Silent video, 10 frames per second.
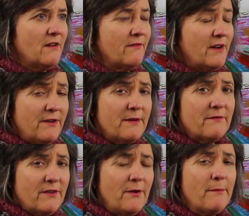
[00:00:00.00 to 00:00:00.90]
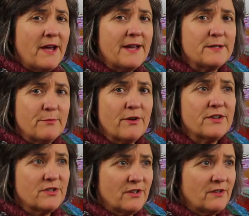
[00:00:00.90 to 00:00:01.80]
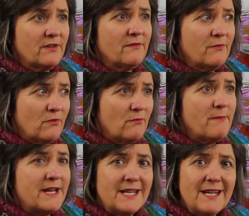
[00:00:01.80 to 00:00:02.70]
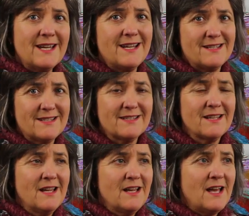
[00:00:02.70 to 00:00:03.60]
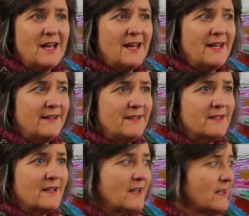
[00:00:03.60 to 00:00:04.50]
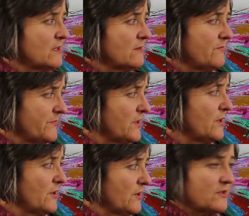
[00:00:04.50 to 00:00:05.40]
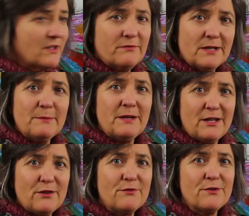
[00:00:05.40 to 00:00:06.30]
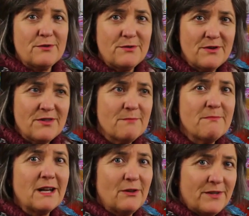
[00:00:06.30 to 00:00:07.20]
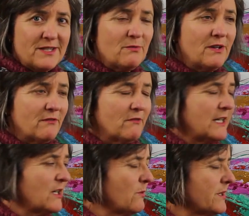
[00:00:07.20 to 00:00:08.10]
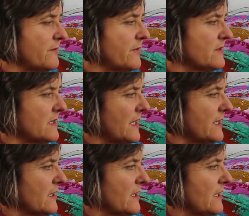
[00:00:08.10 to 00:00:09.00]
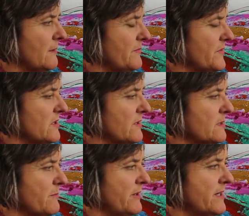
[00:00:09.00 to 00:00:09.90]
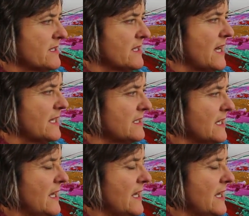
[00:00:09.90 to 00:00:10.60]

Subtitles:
very, very bad depression for many years. And so I've really been through the mill on this one and really know what it feels like to experience that.